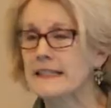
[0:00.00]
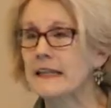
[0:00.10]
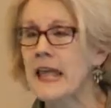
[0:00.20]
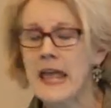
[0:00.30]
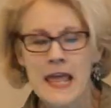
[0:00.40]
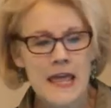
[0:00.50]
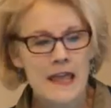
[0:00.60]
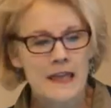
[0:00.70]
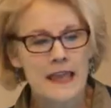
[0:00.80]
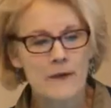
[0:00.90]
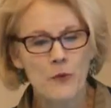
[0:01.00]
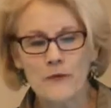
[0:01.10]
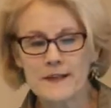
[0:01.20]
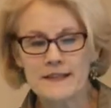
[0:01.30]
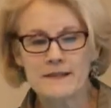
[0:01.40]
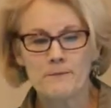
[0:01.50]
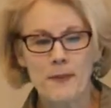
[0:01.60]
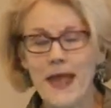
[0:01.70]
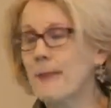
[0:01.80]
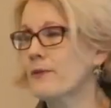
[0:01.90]
And he wrote this
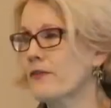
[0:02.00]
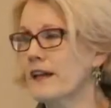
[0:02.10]
paper